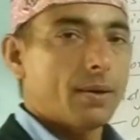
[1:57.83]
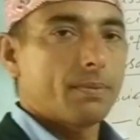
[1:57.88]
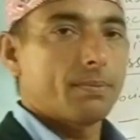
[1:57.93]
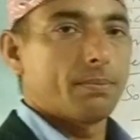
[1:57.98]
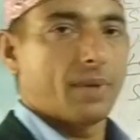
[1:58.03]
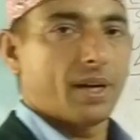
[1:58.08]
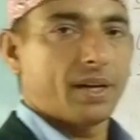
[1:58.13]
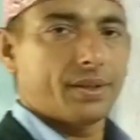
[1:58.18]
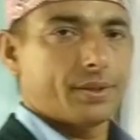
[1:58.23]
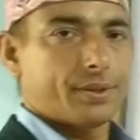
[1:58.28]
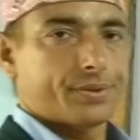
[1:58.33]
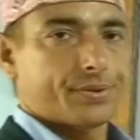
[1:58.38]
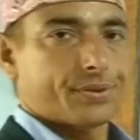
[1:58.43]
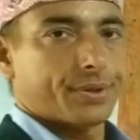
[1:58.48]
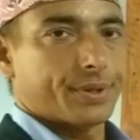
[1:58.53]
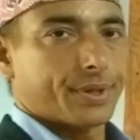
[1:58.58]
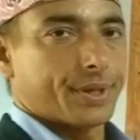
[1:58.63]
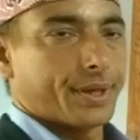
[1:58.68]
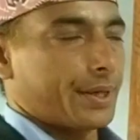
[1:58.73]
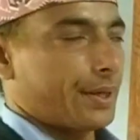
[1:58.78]
My dear
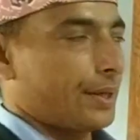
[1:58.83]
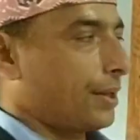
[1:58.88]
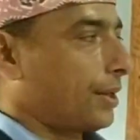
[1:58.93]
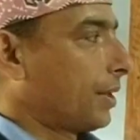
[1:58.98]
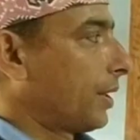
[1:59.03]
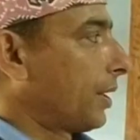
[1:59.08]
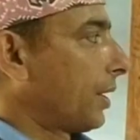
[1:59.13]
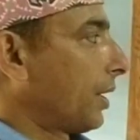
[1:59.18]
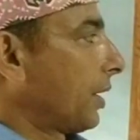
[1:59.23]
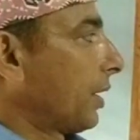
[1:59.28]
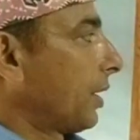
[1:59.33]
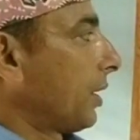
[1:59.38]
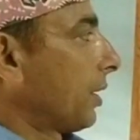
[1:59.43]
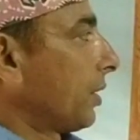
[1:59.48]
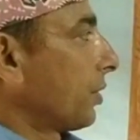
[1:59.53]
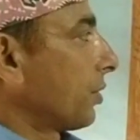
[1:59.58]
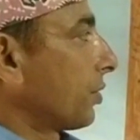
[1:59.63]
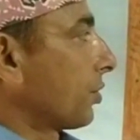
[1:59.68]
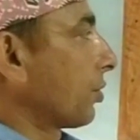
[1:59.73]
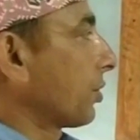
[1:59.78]
children,
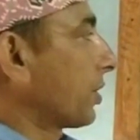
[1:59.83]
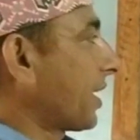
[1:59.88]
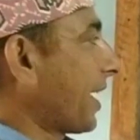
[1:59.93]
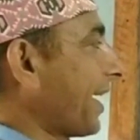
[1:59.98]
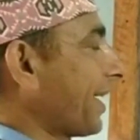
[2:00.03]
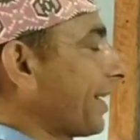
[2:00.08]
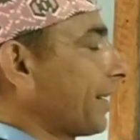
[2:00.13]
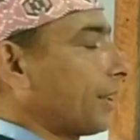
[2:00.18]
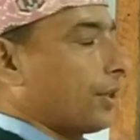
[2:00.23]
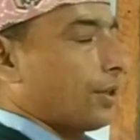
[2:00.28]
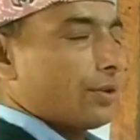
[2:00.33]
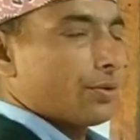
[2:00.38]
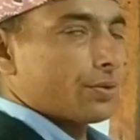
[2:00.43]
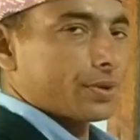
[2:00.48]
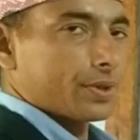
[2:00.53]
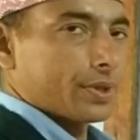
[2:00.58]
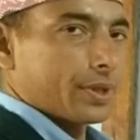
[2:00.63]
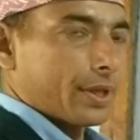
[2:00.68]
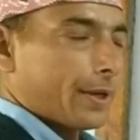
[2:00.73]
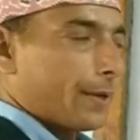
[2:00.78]
society you
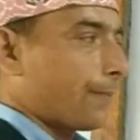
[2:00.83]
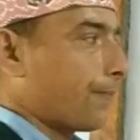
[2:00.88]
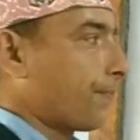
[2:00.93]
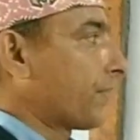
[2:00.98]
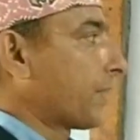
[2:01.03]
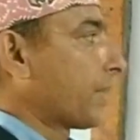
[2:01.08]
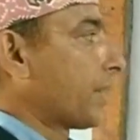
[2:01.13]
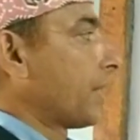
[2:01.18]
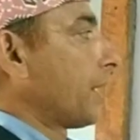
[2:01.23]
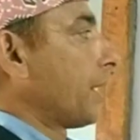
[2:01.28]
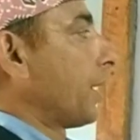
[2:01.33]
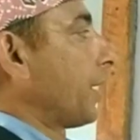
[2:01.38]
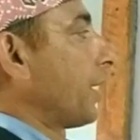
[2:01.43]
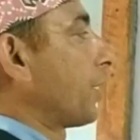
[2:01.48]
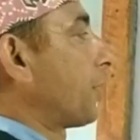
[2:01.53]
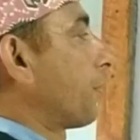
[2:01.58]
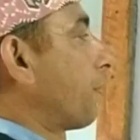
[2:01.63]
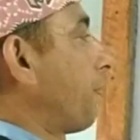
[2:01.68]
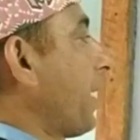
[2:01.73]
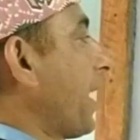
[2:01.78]
see
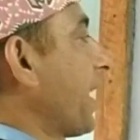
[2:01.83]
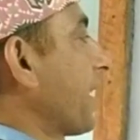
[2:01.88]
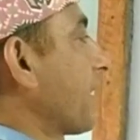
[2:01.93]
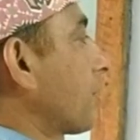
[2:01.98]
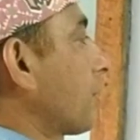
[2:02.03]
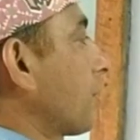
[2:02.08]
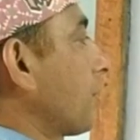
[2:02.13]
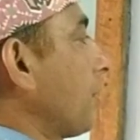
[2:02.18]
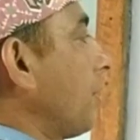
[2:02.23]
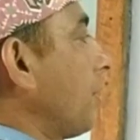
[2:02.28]
is based